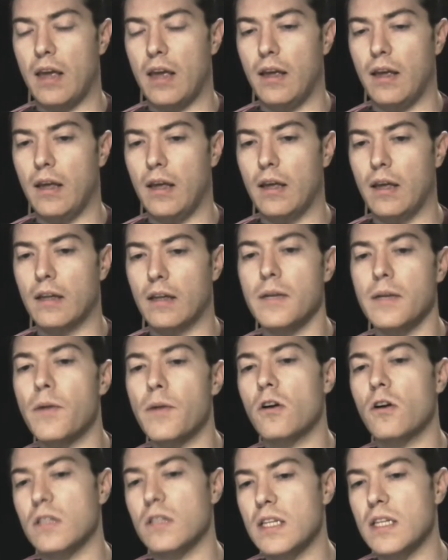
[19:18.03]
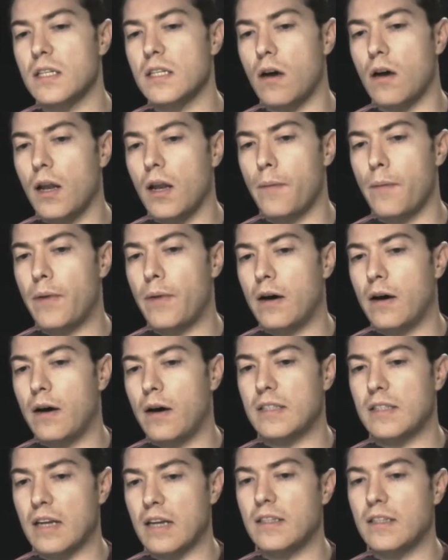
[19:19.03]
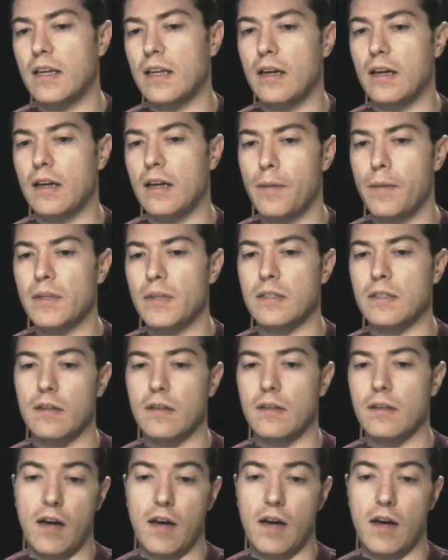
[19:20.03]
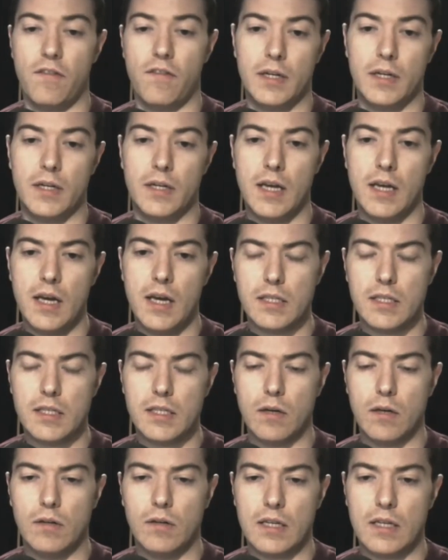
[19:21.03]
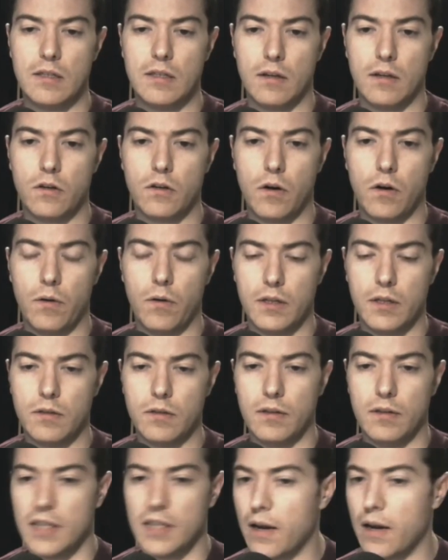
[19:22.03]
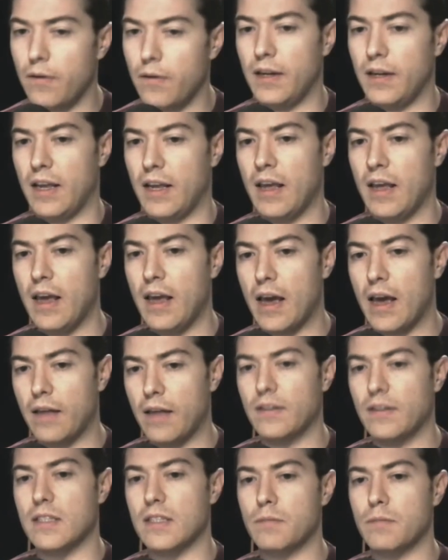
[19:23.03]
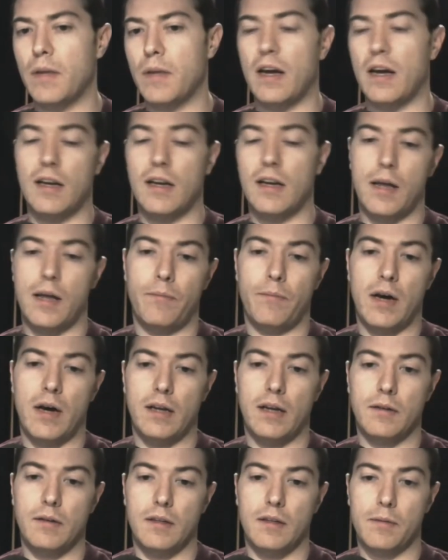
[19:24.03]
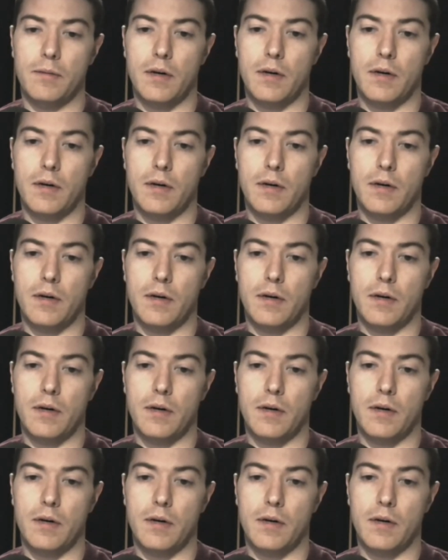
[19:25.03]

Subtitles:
A democracy is all about setting limits to the government so it does not grow into a tyranny, and this is being undermined in the past